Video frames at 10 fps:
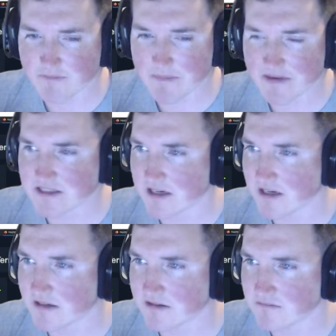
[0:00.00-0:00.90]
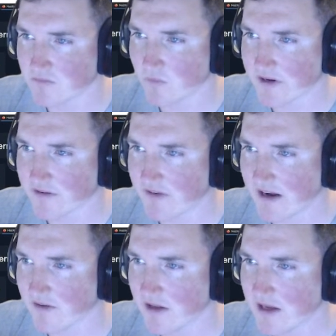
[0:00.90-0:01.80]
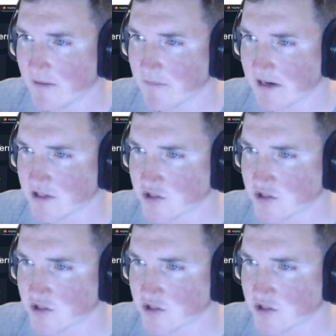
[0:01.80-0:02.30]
Maybe it's a weird file. I'm not